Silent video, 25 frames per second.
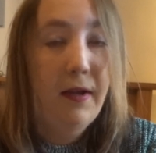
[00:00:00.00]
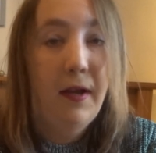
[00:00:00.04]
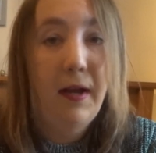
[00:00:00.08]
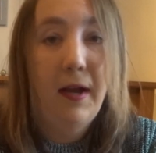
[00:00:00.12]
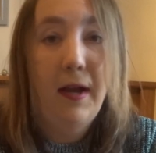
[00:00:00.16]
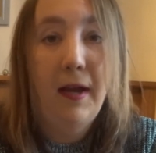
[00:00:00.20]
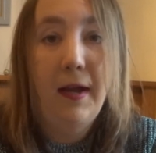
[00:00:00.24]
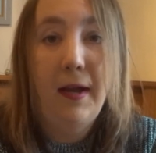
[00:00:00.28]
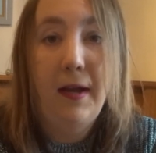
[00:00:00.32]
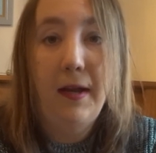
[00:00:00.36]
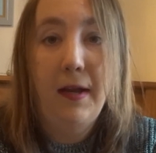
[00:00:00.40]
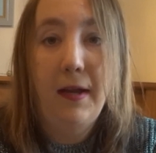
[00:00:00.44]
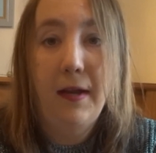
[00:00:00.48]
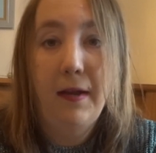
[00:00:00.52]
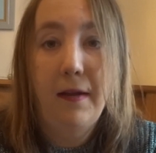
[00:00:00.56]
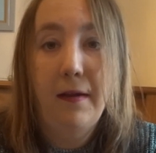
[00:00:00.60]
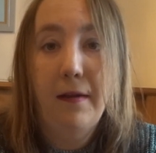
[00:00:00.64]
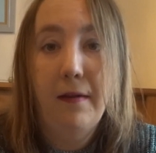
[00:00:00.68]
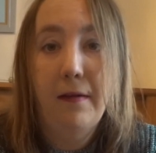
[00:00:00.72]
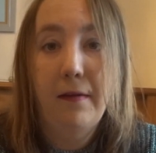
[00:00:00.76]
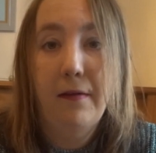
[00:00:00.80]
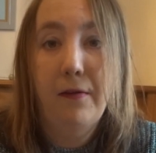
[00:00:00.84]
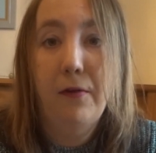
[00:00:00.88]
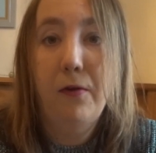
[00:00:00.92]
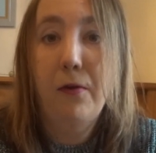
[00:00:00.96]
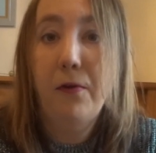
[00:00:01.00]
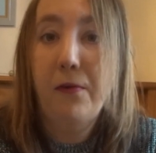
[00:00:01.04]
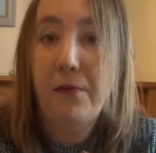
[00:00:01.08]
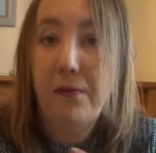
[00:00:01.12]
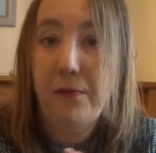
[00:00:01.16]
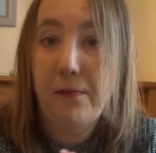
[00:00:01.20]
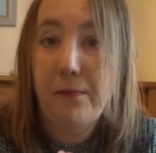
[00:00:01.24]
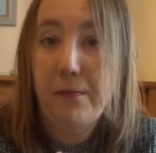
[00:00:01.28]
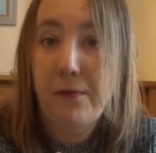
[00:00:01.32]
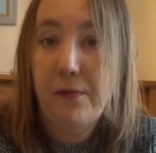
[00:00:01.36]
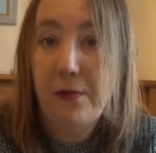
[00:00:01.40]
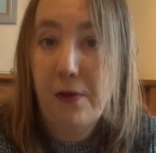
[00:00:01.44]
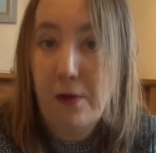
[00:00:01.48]
a good
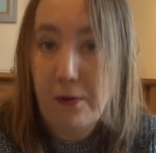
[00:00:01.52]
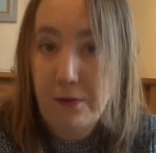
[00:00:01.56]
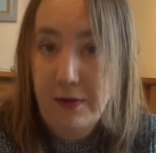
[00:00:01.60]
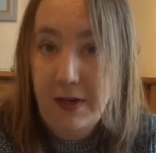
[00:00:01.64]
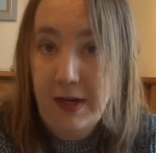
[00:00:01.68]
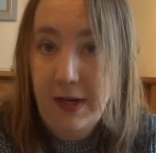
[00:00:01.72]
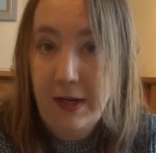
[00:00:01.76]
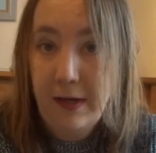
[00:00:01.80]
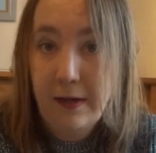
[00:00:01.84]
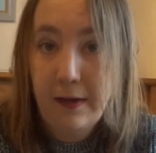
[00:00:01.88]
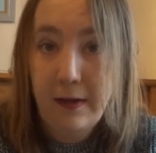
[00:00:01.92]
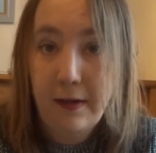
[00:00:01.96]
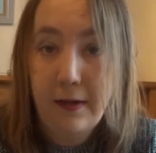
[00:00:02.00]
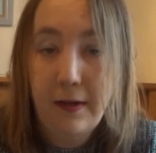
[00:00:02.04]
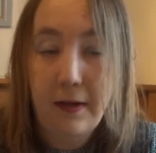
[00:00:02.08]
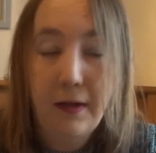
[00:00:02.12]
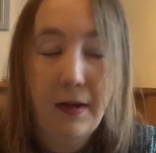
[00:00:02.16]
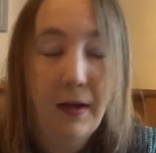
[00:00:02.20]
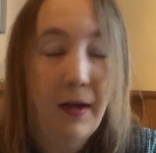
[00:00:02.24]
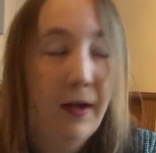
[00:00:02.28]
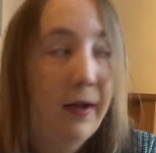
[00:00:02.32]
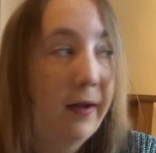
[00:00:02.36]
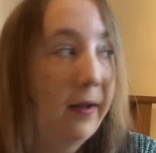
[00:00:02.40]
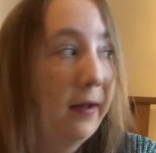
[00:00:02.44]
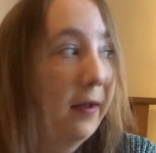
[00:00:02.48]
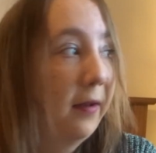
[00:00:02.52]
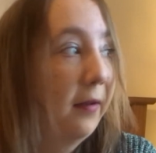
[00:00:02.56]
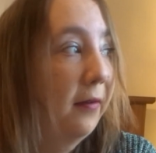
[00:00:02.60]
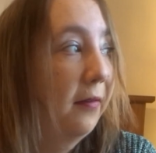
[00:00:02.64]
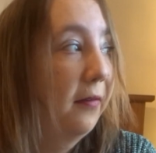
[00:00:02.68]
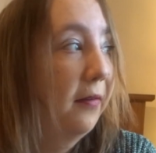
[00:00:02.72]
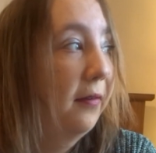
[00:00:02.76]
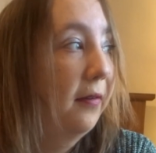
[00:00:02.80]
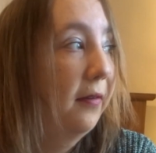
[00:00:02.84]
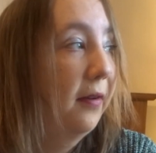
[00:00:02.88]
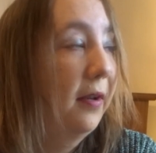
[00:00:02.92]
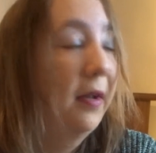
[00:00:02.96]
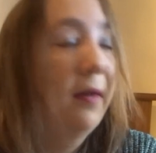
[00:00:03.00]
tonic,
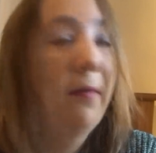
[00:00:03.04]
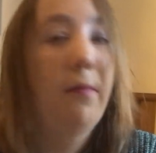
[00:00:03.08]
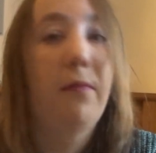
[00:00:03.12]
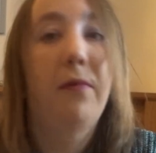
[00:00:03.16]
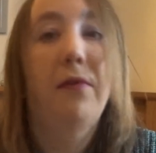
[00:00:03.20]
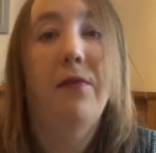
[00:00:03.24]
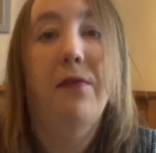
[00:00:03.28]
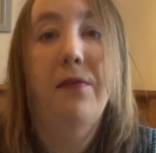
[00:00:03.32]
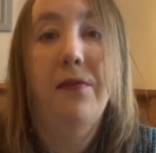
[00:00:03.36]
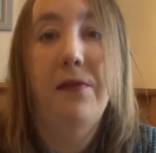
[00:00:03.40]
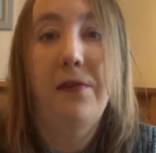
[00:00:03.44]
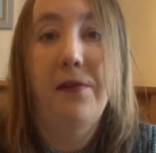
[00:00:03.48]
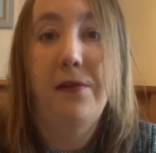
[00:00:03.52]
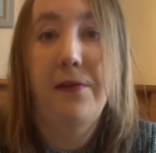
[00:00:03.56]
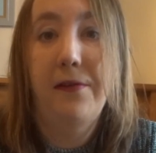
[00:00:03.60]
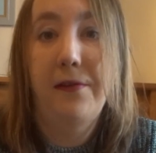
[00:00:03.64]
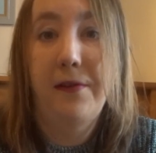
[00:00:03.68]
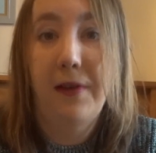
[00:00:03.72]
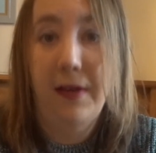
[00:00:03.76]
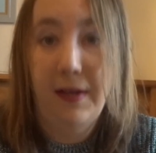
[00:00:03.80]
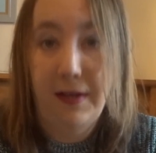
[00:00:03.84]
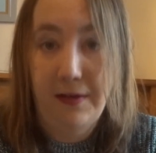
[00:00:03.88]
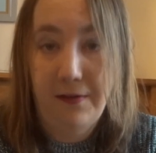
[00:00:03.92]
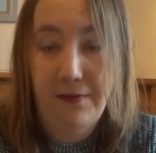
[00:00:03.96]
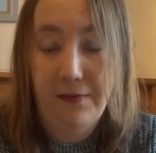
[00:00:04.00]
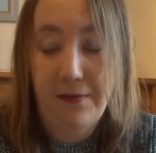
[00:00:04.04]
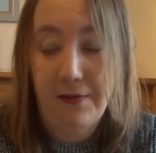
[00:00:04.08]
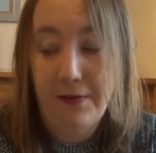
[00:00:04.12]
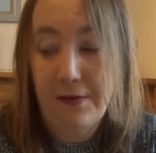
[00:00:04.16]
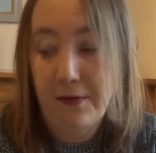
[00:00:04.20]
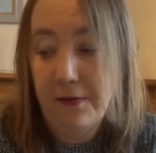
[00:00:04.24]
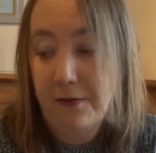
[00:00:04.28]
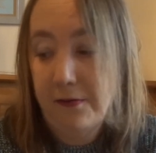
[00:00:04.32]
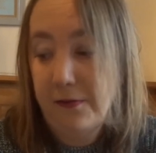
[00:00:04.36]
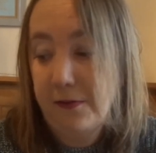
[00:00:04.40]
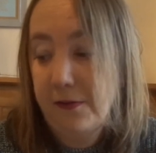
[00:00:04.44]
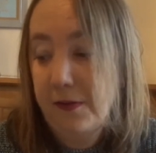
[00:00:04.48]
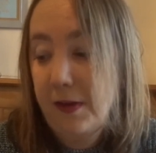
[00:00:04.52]
and it was
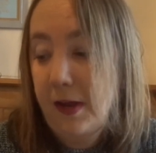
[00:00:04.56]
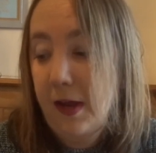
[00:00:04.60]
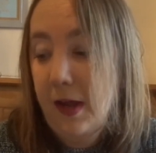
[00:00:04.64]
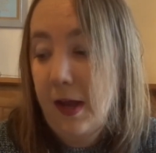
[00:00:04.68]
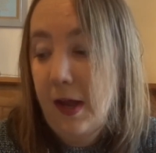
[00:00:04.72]
delicious.